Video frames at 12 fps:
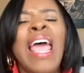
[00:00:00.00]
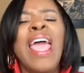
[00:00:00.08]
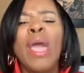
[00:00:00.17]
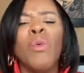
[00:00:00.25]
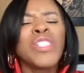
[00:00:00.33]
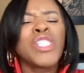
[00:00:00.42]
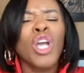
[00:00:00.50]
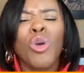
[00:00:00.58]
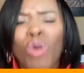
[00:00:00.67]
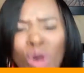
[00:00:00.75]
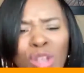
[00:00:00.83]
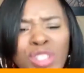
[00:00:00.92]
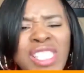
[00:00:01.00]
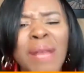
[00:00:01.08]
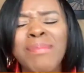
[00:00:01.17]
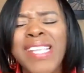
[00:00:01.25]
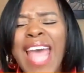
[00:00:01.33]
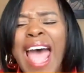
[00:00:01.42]
It was a
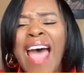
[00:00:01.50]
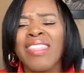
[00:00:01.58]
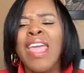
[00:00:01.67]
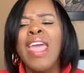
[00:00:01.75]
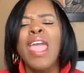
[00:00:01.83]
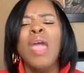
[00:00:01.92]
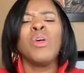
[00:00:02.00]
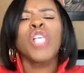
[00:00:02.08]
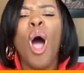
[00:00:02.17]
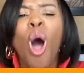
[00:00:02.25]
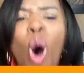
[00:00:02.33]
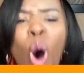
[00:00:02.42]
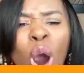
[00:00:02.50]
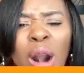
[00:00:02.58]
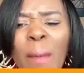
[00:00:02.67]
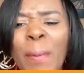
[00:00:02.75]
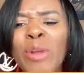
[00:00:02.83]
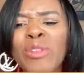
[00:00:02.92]
gruesome death. It was a
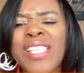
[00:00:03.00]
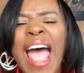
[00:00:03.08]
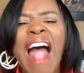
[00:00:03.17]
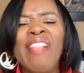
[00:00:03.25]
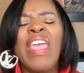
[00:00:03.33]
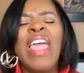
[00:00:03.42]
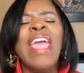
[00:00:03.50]
horrible death.